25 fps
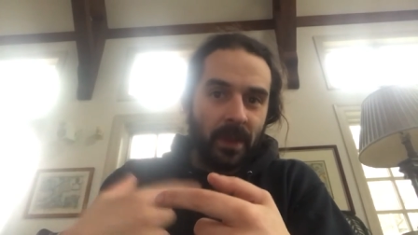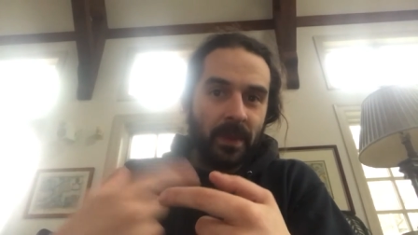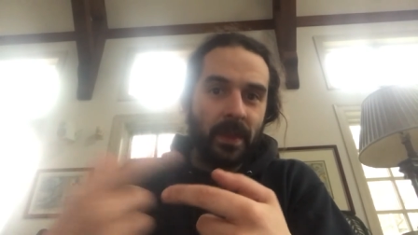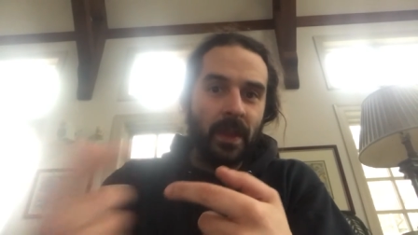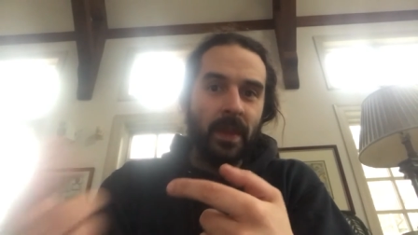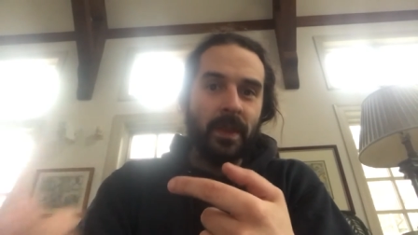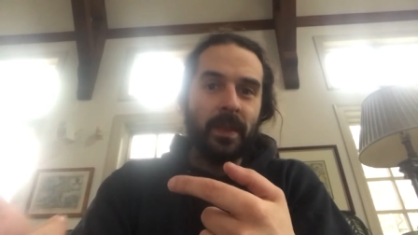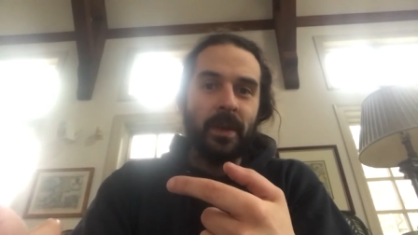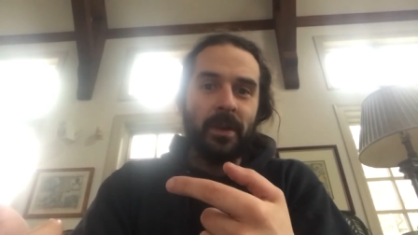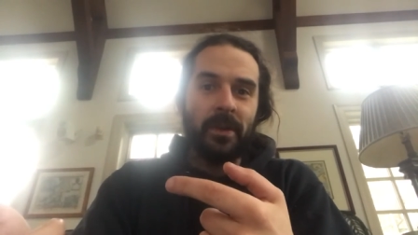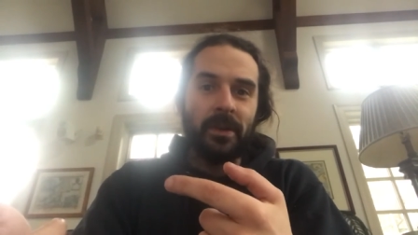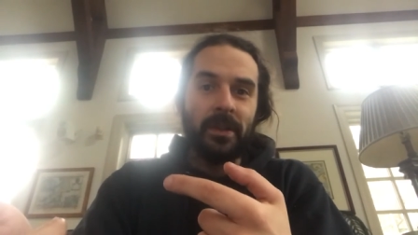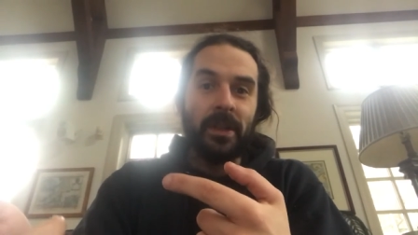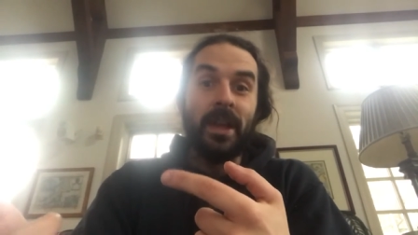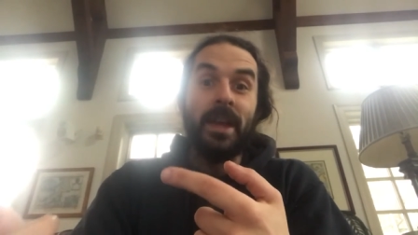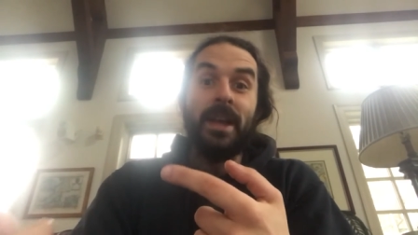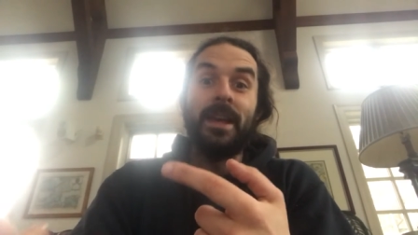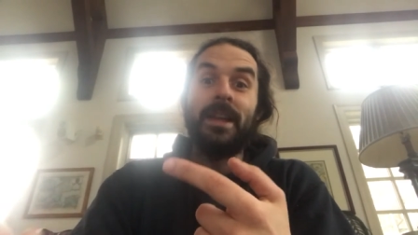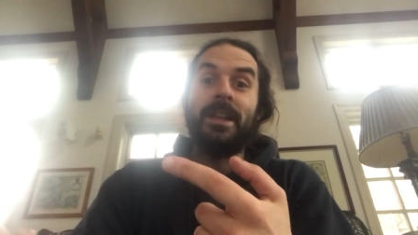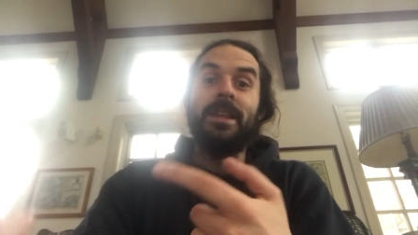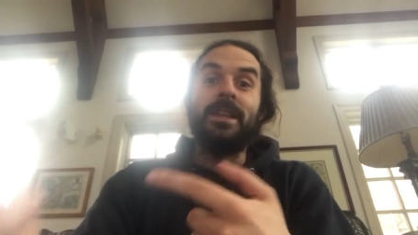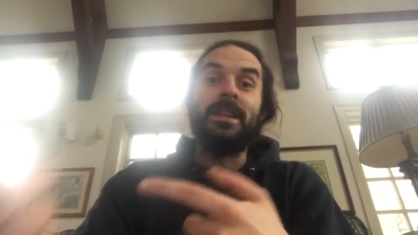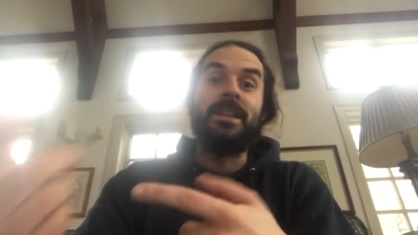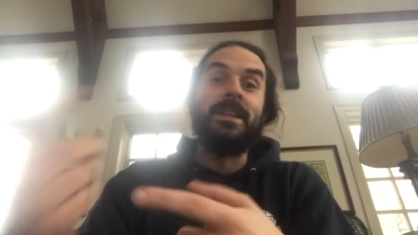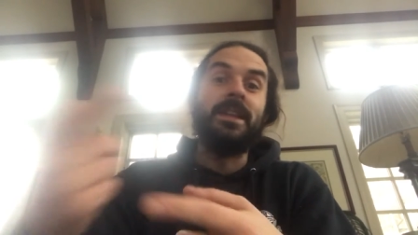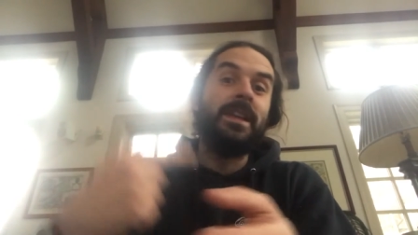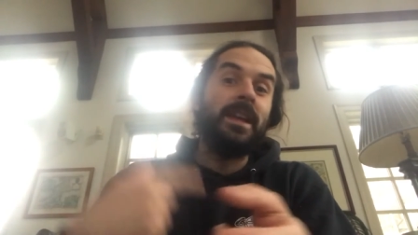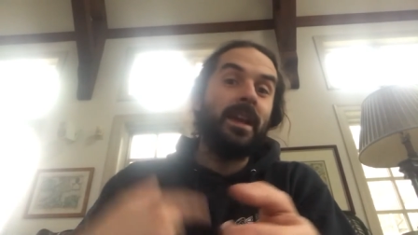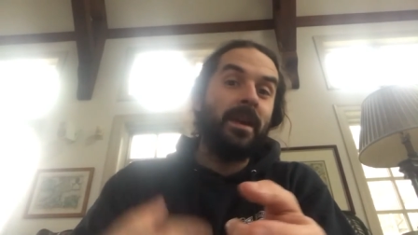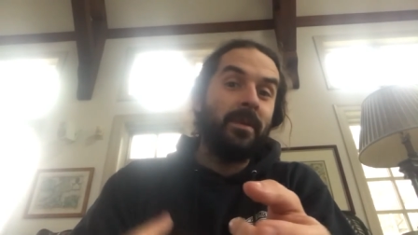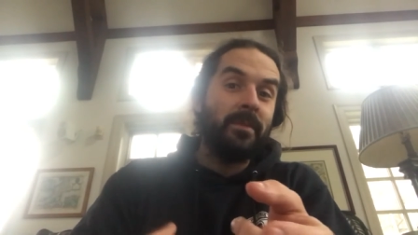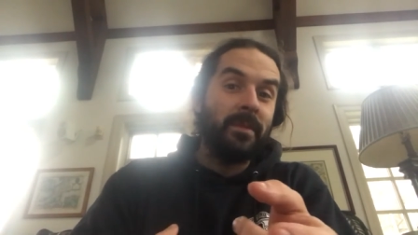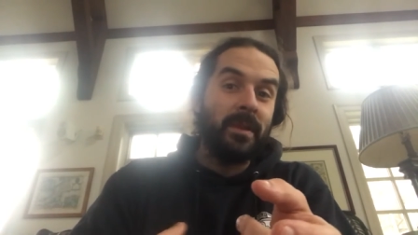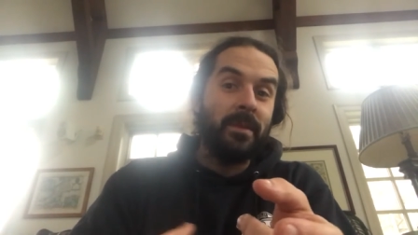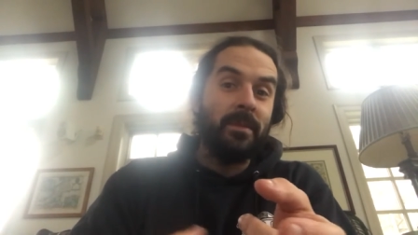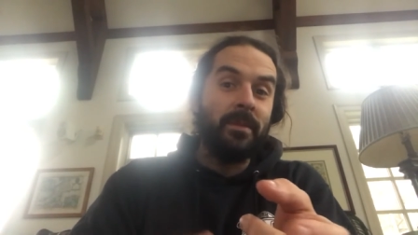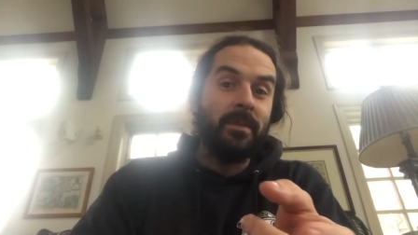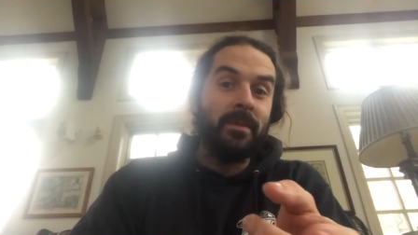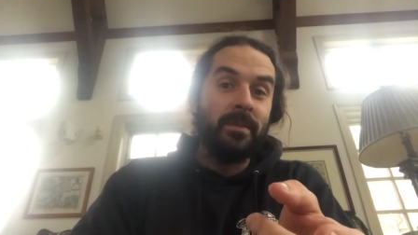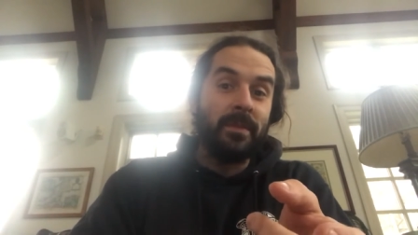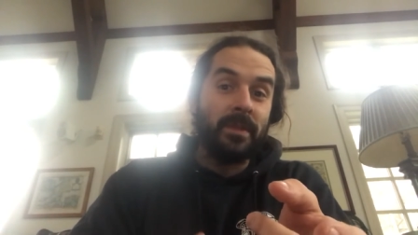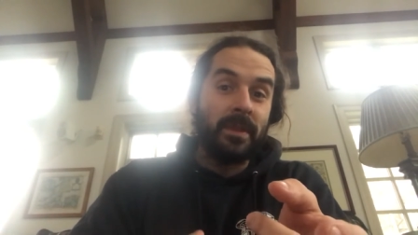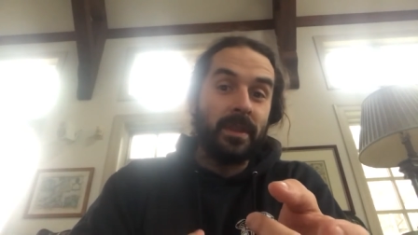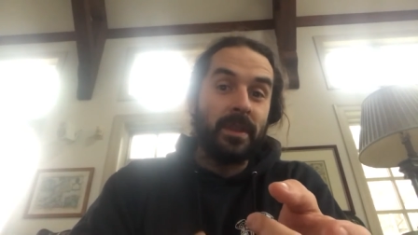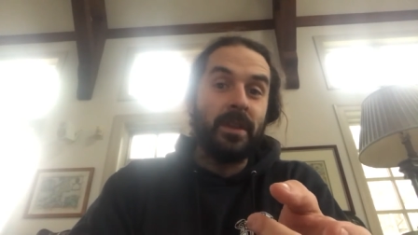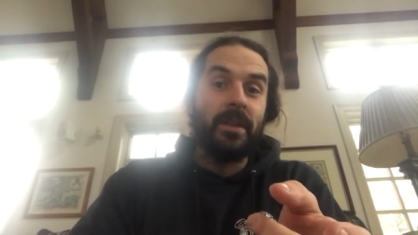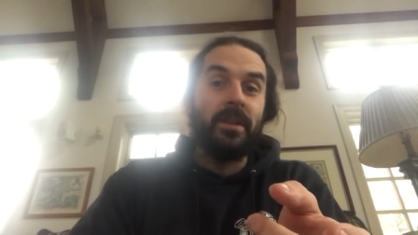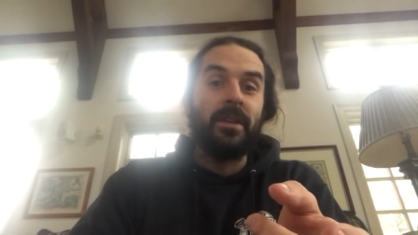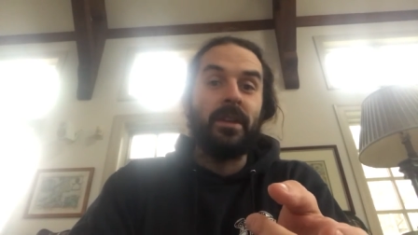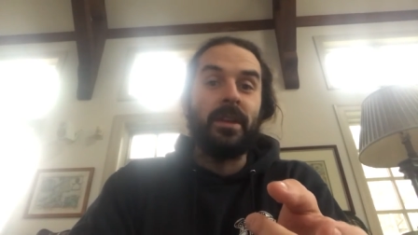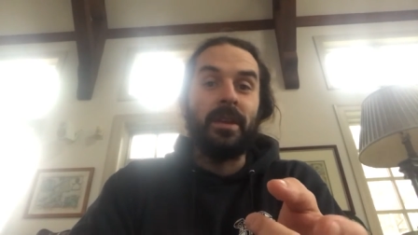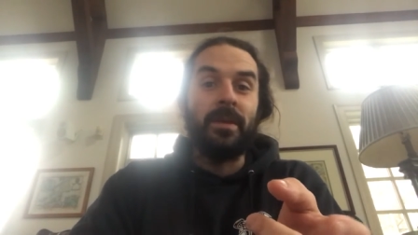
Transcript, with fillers: then they'll dm me their